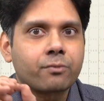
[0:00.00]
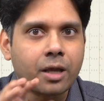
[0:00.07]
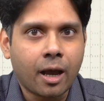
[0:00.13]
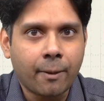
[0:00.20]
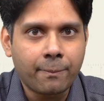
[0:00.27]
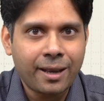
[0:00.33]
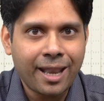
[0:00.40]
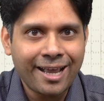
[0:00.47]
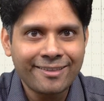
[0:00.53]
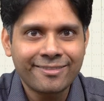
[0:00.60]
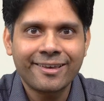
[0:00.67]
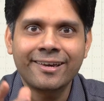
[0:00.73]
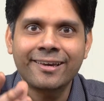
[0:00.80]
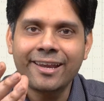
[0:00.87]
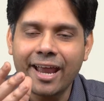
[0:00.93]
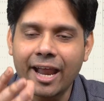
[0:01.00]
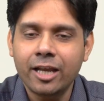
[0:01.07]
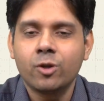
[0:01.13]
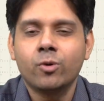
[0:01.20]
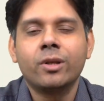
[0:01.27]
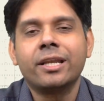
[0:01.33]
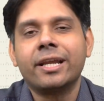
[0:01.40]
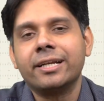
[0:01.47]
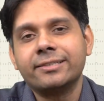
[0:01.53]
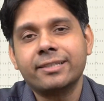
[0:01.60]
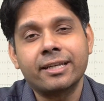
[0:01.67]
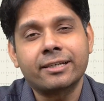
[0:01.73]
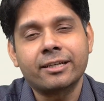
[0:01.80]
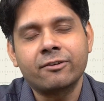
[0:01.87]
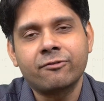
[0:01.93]
apply there, and you will get
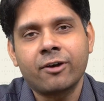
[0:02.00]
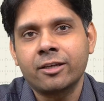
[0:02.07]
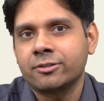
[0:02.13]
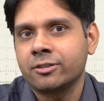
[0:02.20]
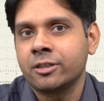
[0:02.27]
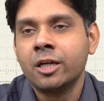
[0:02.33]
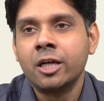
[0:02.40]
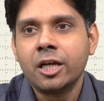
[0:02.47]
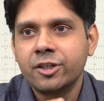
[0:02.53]
selected faster.